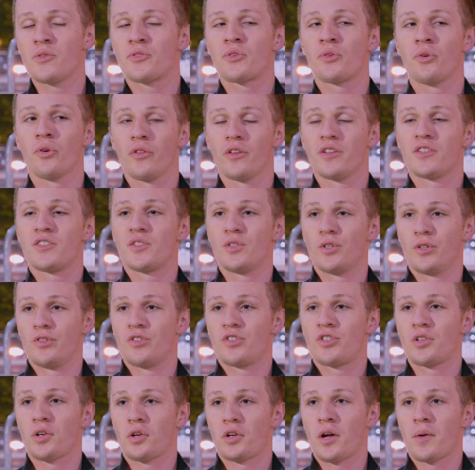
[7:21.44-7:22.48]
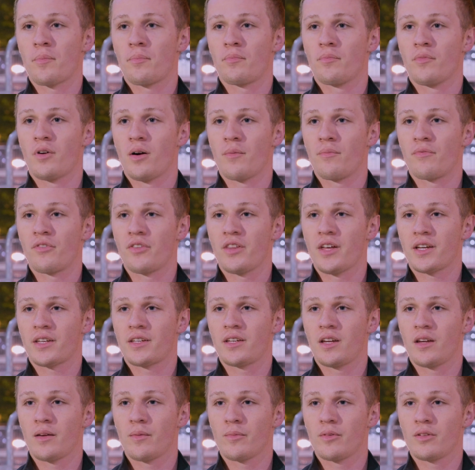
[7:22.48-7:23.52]
It was cool that students showed up for that
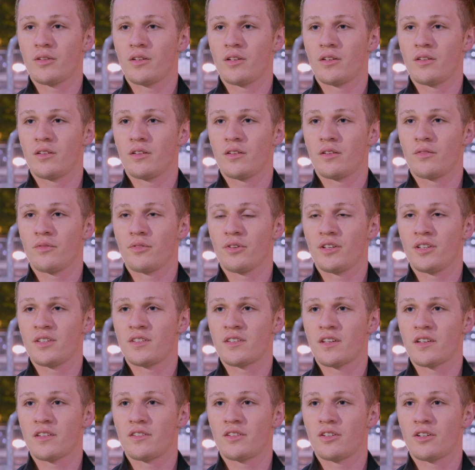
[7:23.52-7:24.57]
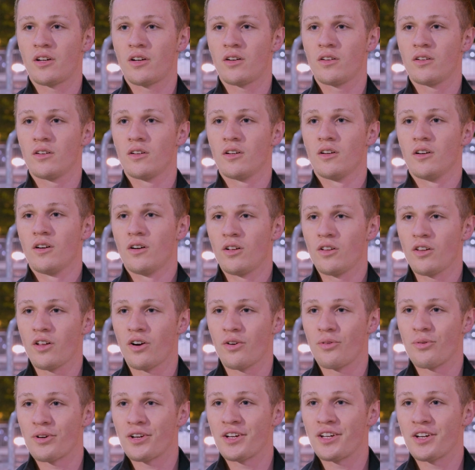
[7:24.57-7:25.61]
game and really said, you know,
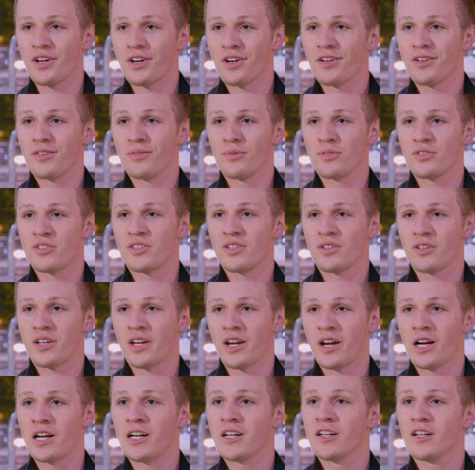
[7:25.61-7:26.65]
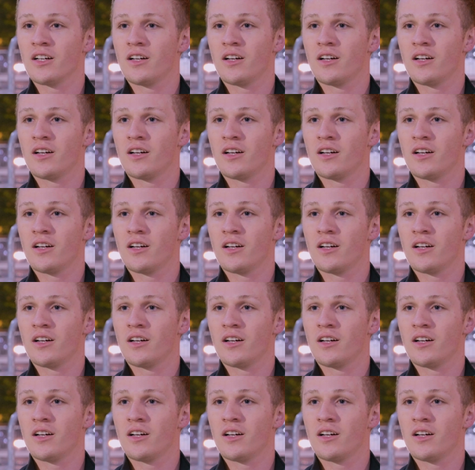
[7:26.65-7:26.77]
hello, we're here, we still care.